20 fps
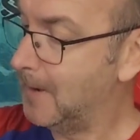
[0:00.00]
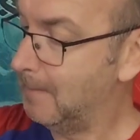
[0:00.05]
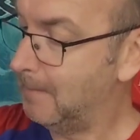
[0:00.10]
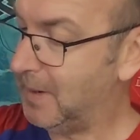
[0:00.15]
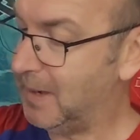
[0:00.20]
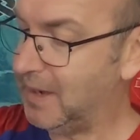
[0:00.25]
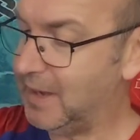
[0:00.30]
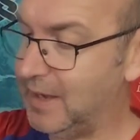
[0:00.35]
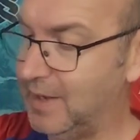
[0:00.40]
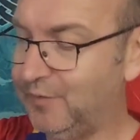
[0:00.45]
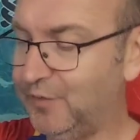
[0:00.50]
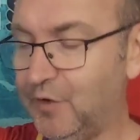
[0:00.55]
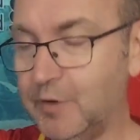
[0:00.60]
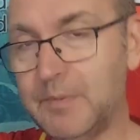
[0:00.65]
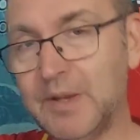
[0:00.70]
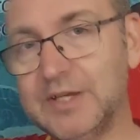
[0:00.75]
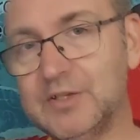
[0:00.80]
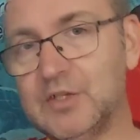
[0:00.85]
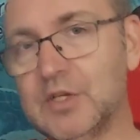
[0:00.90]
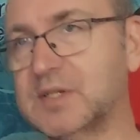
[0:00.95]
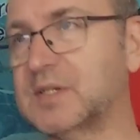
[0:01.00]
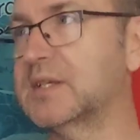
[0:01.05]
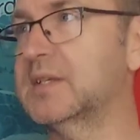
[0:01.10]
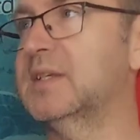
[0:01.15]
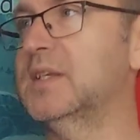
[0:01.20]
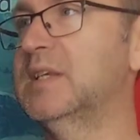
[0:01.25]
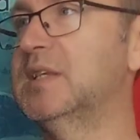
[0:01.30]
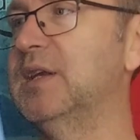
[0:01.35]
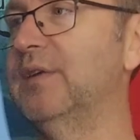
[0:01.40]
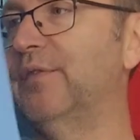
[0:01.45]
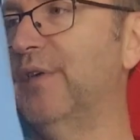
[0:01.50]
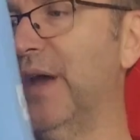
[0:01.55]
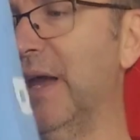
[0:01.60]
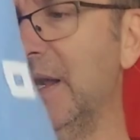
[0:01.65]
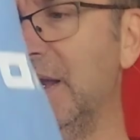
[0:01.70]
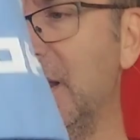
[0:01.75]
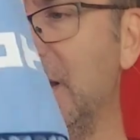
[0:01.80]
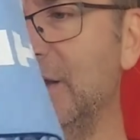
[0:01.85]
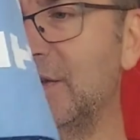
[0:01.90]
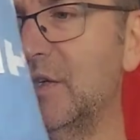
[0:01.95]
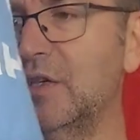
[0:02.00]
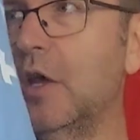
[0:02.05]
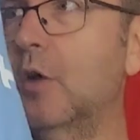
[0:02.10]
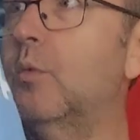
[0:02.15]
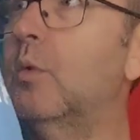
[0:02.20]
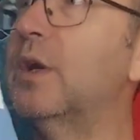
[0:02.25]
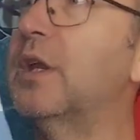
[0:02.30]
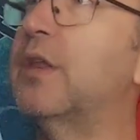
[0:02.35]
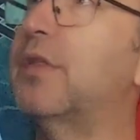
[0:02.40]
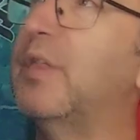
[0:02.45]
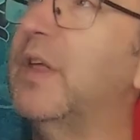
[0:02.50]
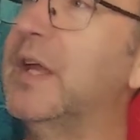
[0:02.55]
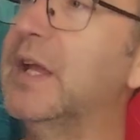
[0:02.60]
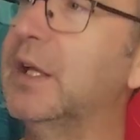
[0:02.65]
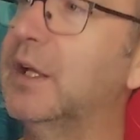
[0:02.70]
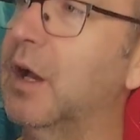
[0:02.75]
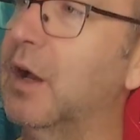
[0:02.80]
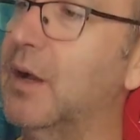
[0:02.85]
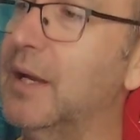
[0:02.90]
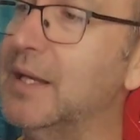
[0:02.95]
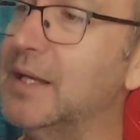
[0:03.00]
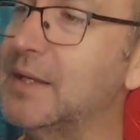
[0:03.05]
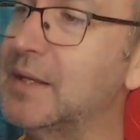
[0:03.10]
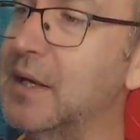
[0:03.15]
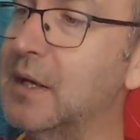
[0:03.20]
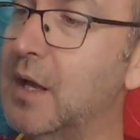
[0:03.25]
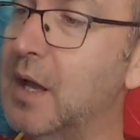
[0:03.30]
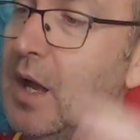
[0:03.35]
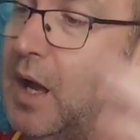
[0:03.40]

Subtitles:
But if you're a Manchester City fan, let us know what you think, guys.